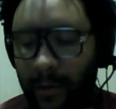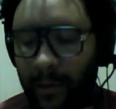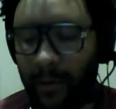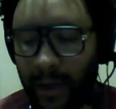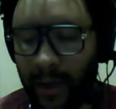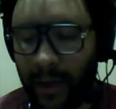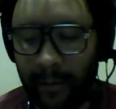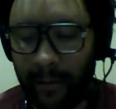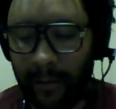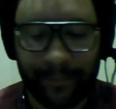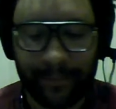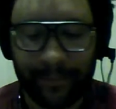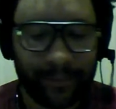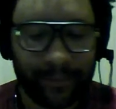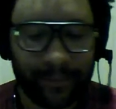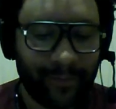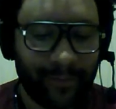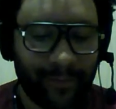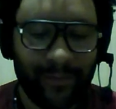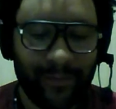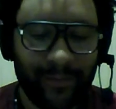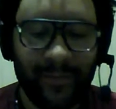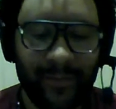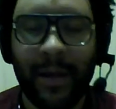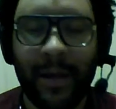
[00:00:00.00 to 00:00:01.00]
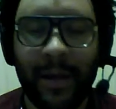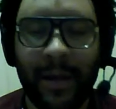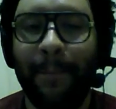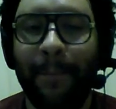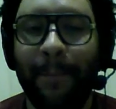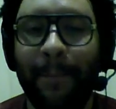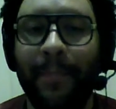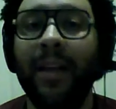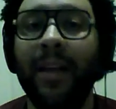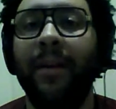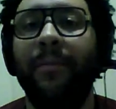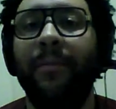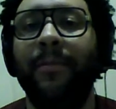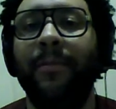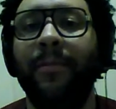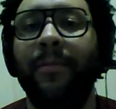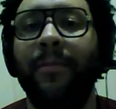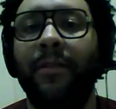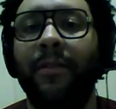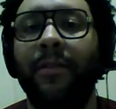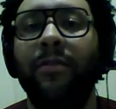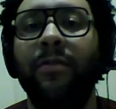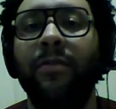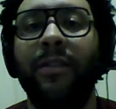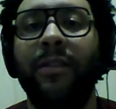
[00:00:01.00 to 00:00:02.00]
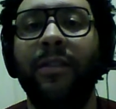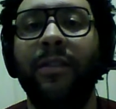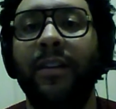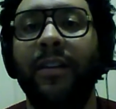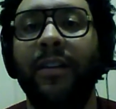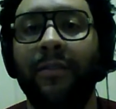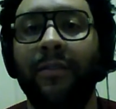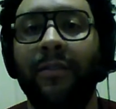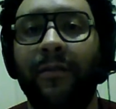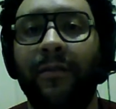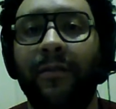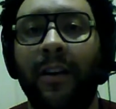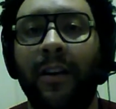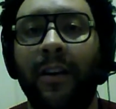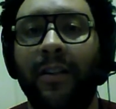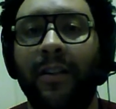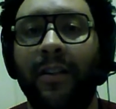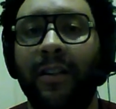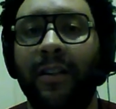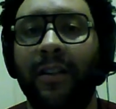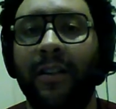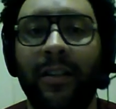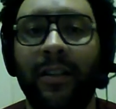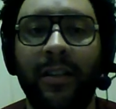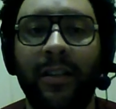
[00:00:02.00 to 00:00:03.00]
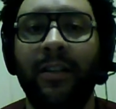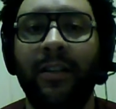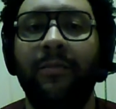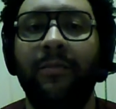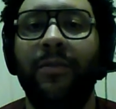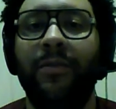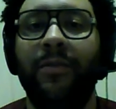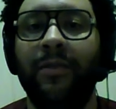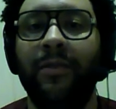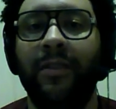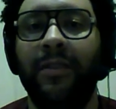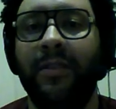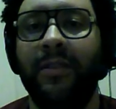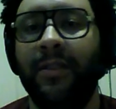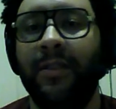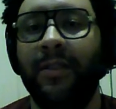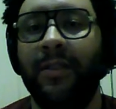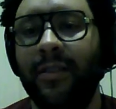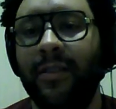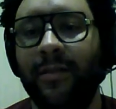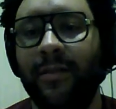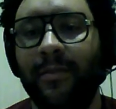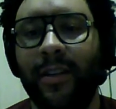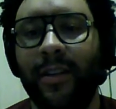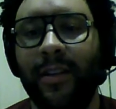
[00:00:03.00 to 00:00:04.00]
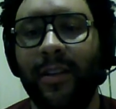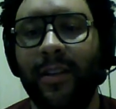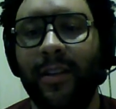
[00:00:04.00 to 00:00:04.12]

Okay? Bam. Use the Angel Fire link. Get them to the system.